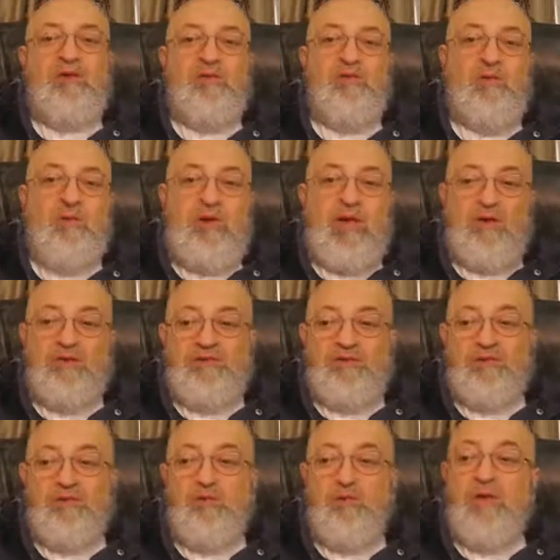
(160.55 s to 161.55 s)

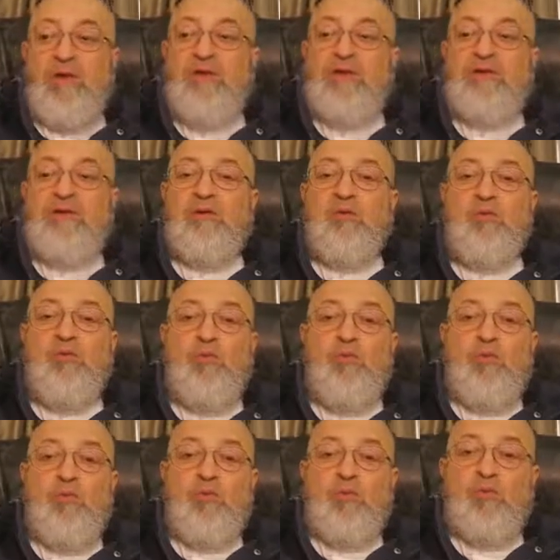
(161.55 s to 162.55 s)
When
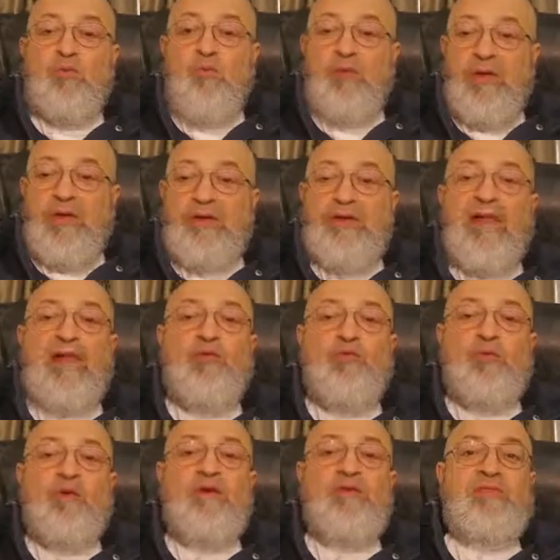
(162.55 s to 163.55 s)

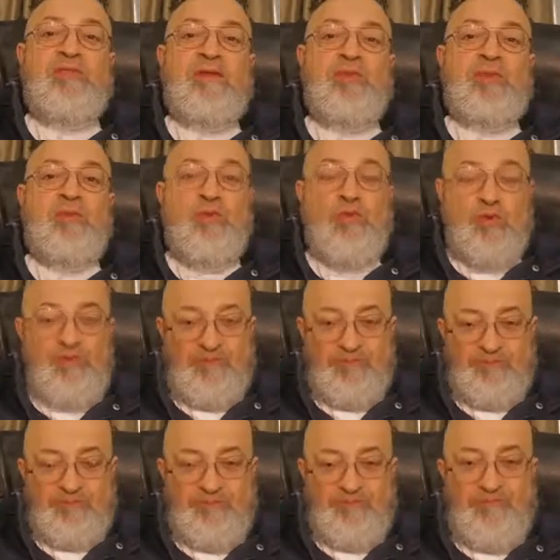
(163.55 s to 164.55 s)
and where they were
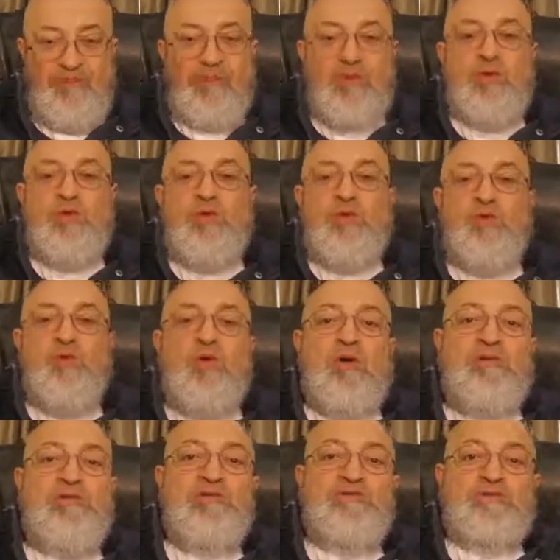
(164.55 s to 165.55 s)
born. Who
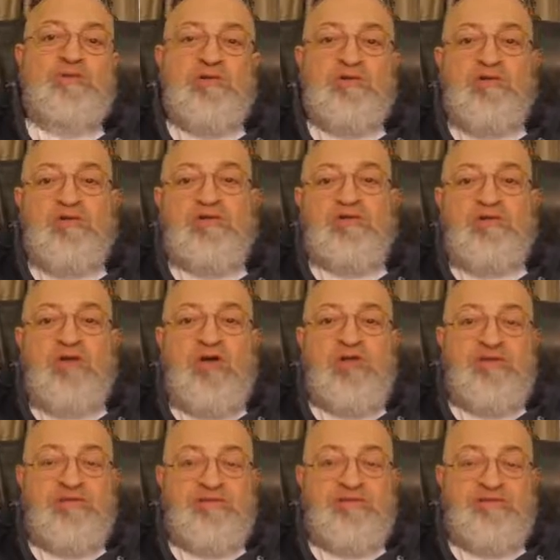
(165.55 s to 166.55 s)
are the
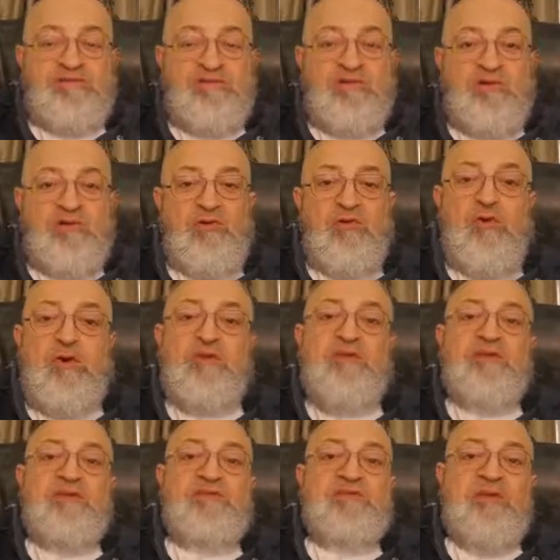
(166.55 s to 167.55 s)
scholars? Who are
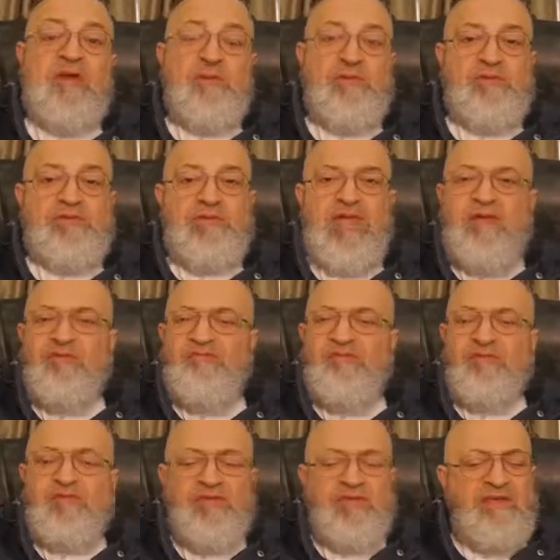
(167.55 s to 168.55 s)
the disciples?
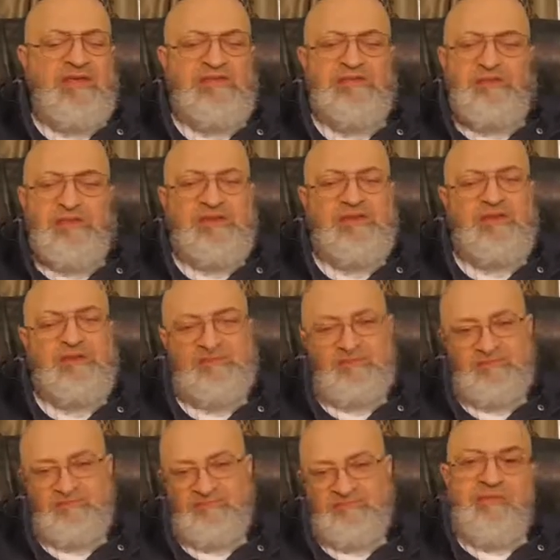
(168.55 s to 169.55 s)
Everything is
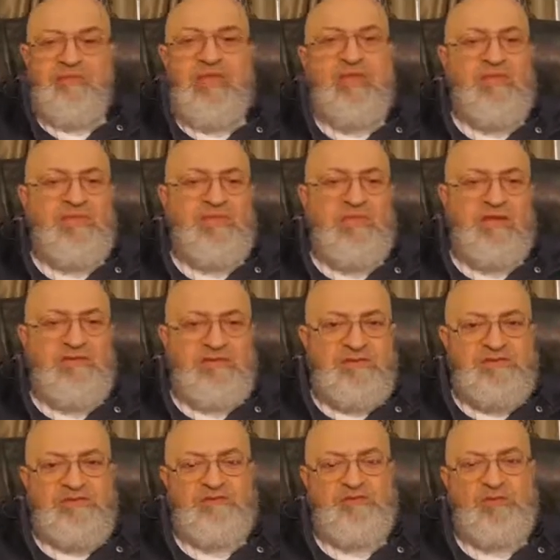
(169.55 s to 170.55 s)
written in
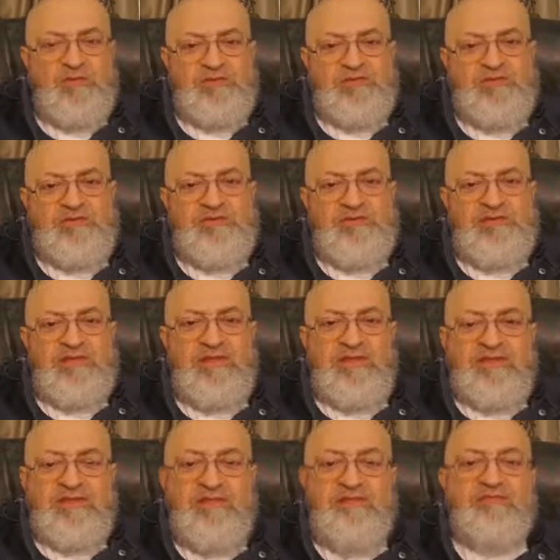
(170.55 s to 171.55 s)
thousands of books
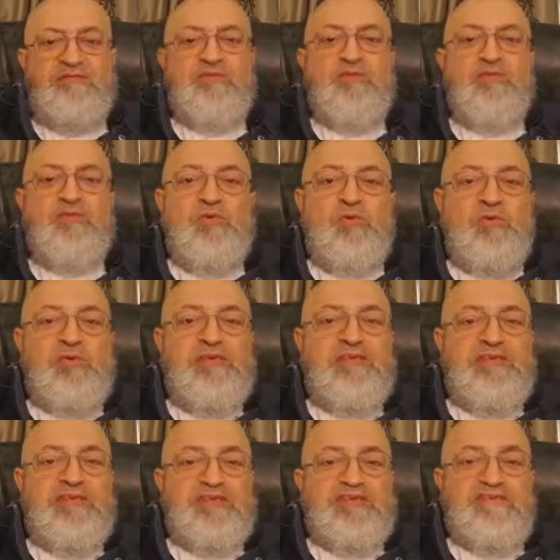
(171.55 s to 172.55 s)
that give the
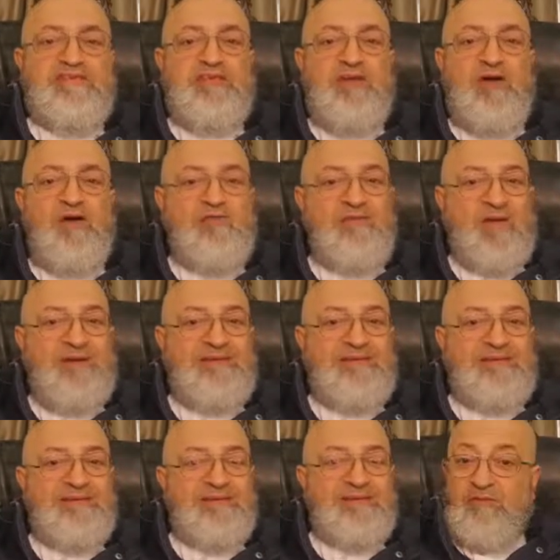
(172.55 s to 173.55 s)
rulings of
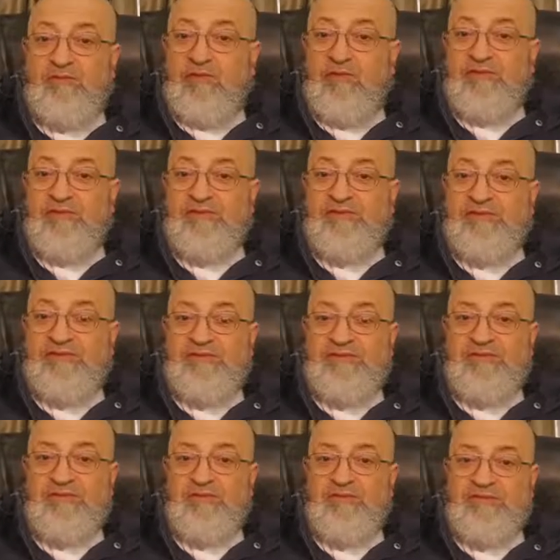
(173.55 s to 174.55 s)
what? Of the
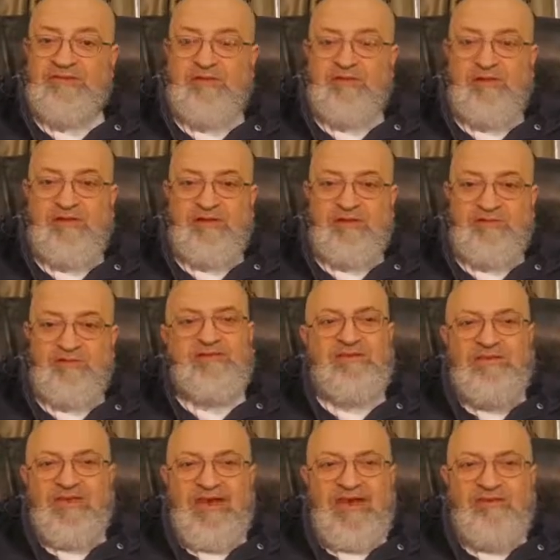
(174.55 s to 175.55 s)
authenticity of the sunnah. So
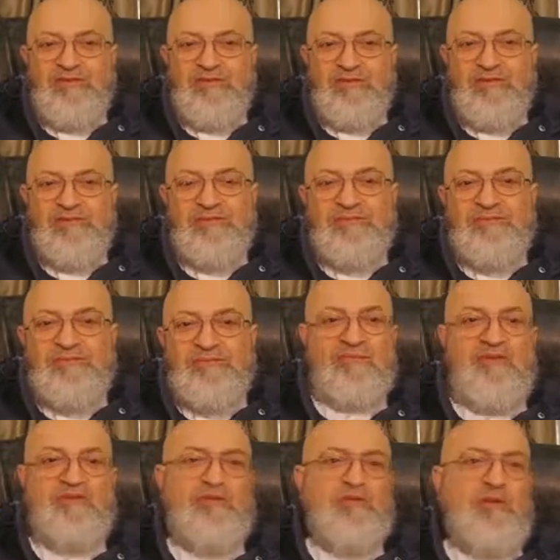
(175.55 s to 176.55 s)
you have to.
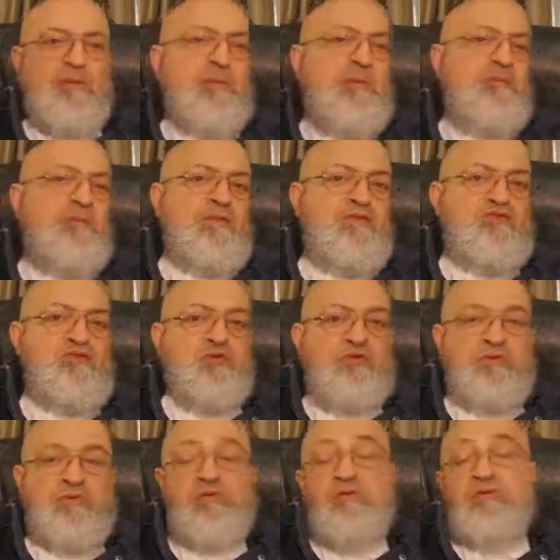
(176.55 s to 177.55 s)
If you tell me I'm not
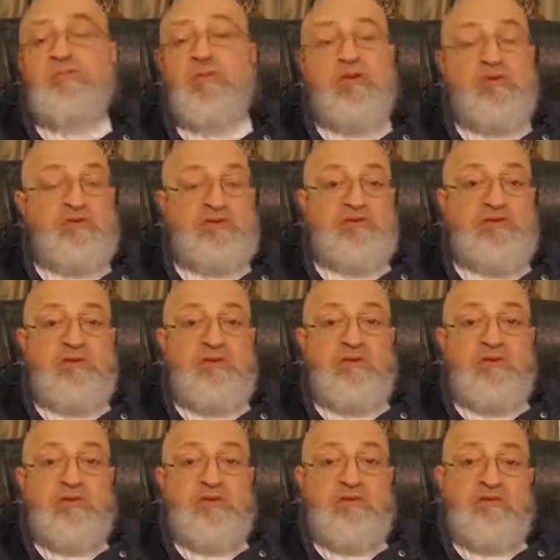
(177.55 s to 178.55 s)
sure, because,
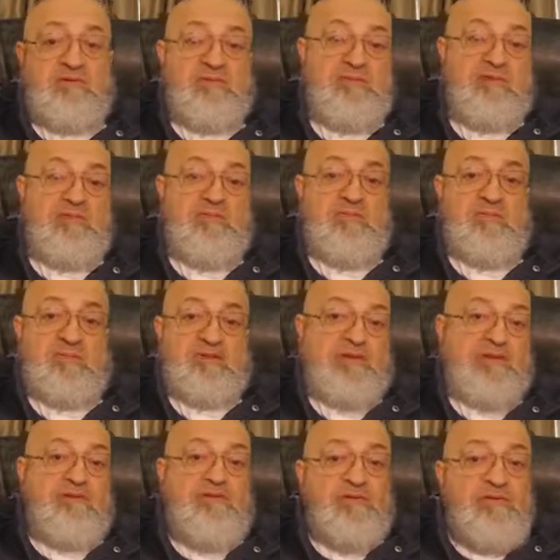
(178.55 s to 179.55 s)
okay,
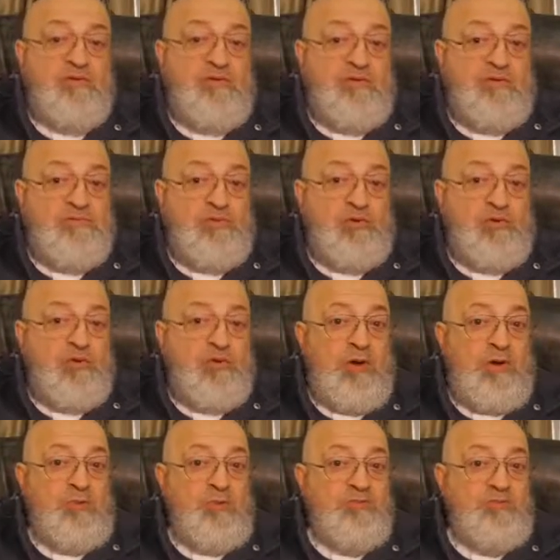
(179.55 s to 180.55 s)
leave it to those who
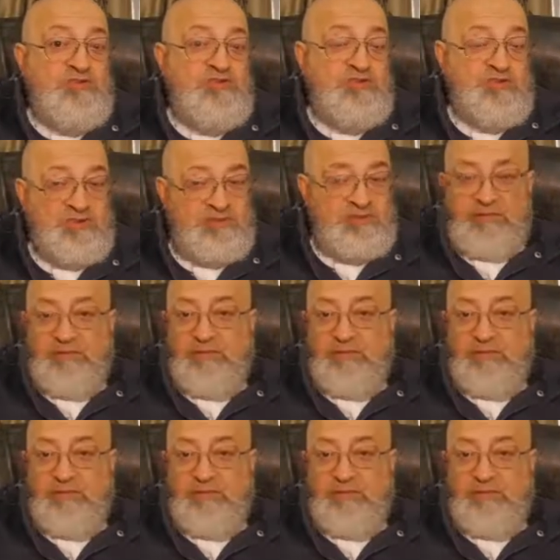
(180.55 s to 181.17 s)
are professional.